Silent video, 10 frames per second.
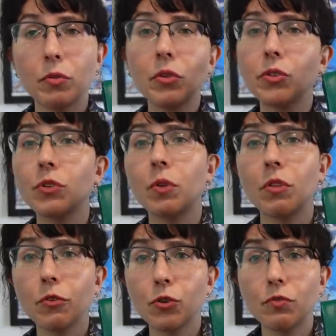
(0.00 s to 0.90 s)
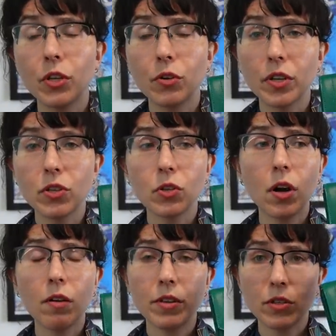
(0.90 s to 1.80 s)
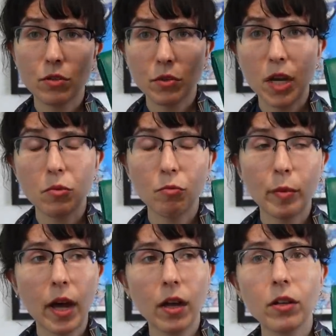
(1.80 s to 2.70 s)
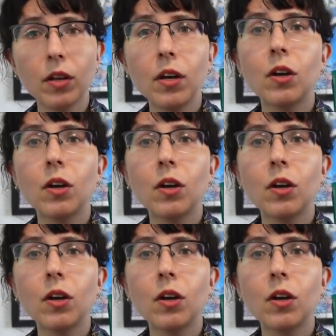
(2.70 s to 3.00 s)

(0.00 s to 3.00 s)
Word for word: It was actually one of the first videos I saw of this type of bag,